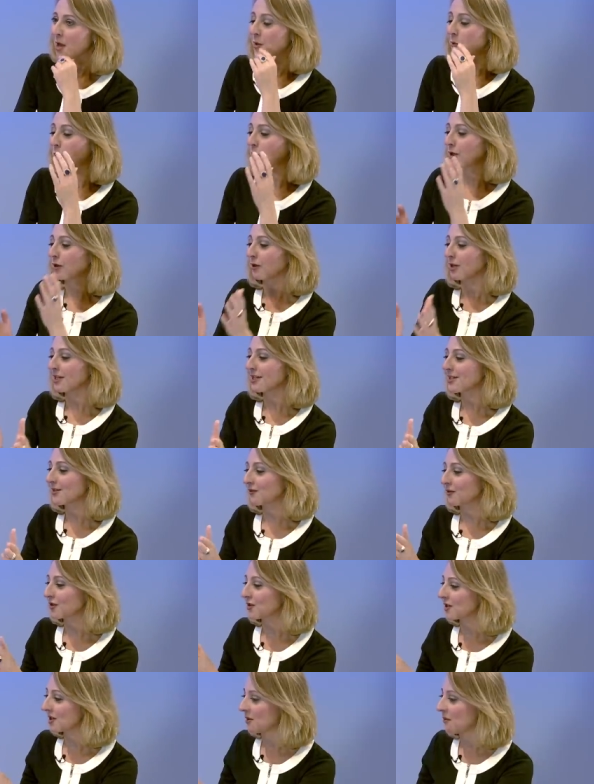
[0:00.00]
whereas
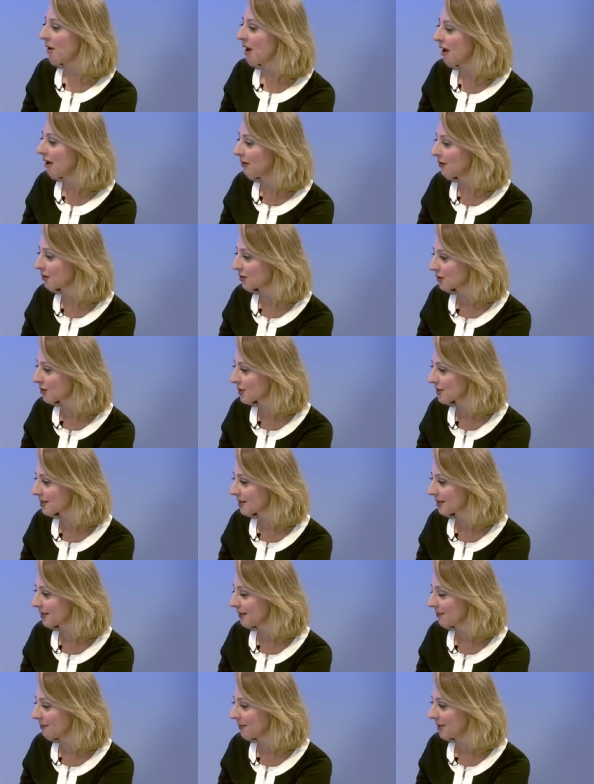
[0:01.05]
for some others
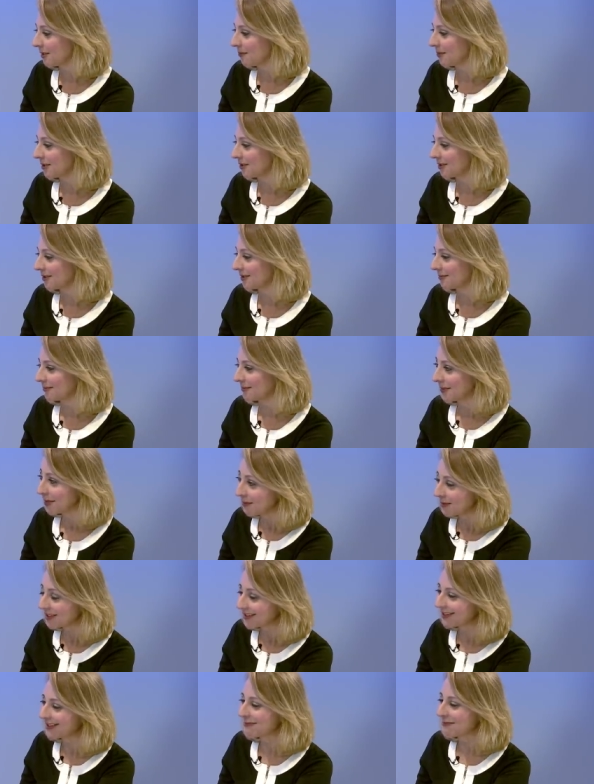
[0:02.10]
it may be
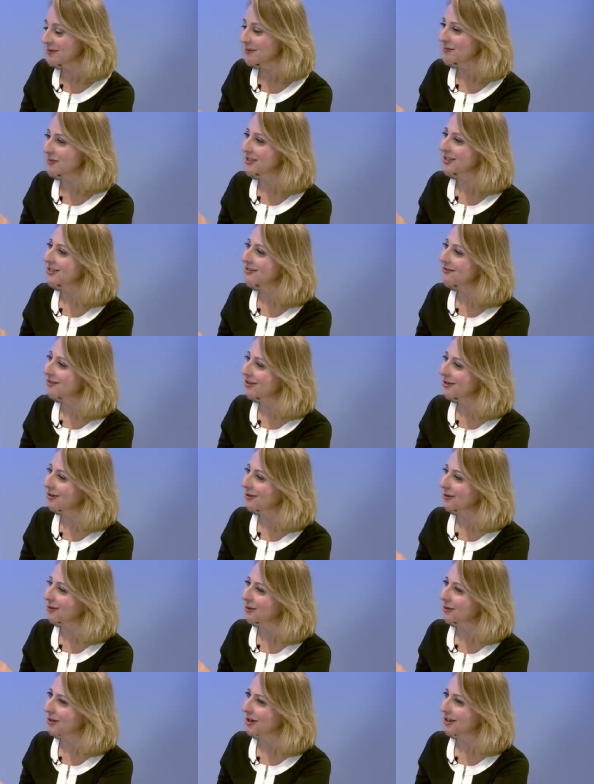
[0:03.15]
maybe a little bit more
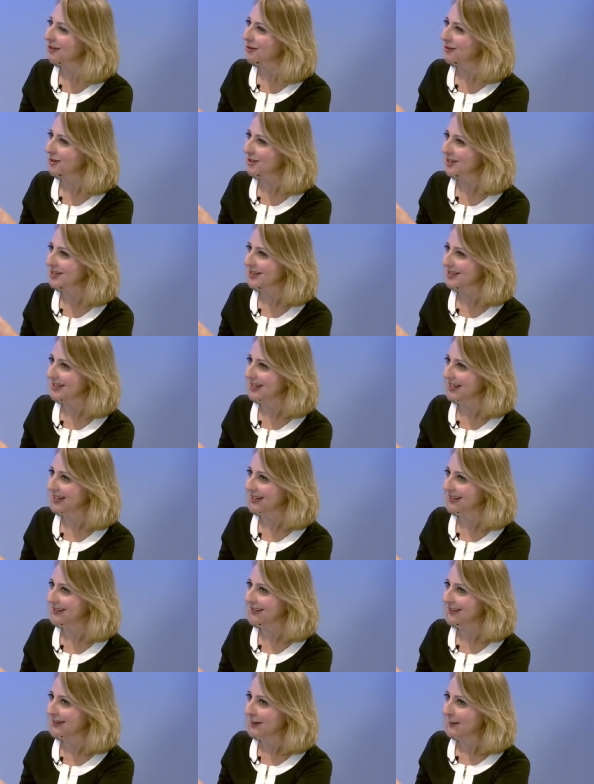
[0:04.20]
difficult to
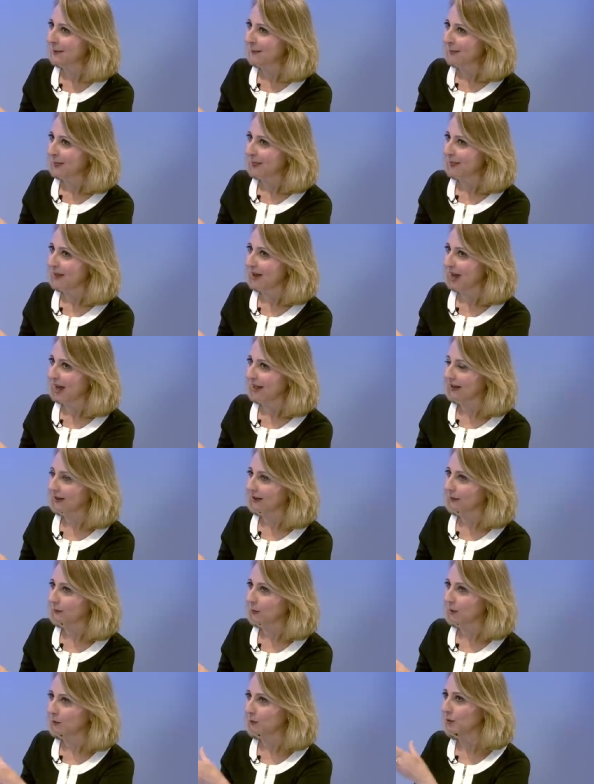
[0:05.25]
understand that
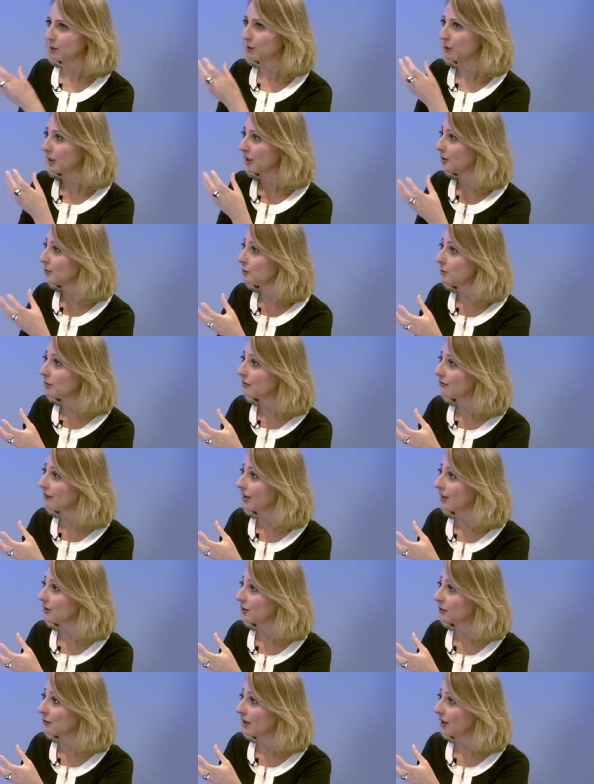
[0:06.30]
well what do i do if i
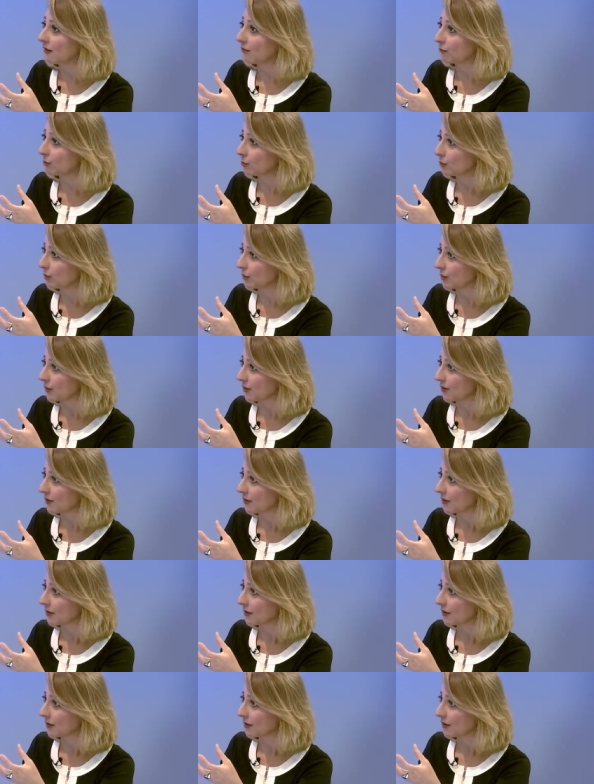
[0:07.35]
don't have rules